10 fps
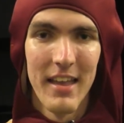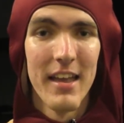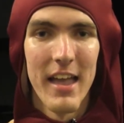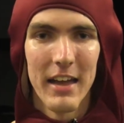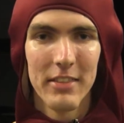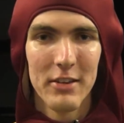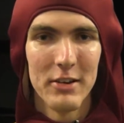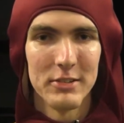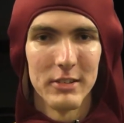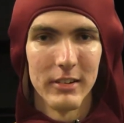How did the
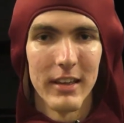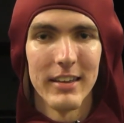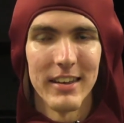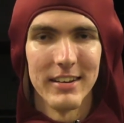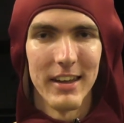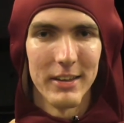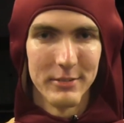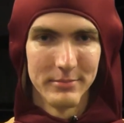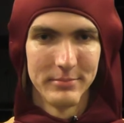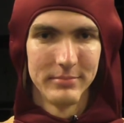hot dog get a date?
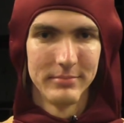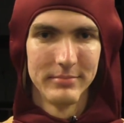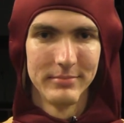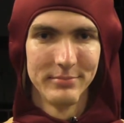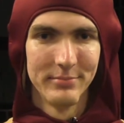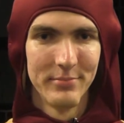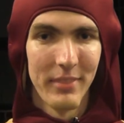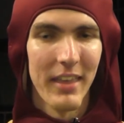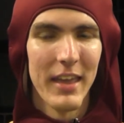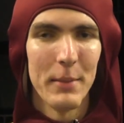
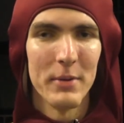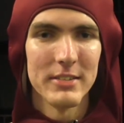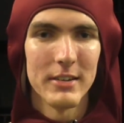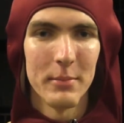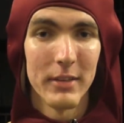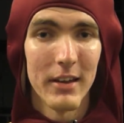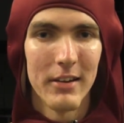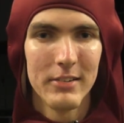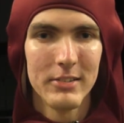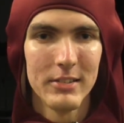He mustered up the
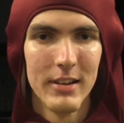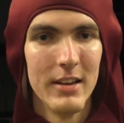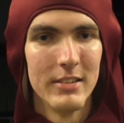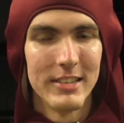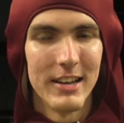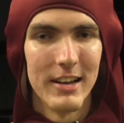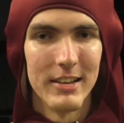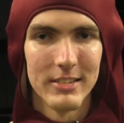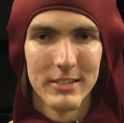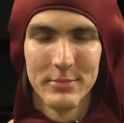courage to ask.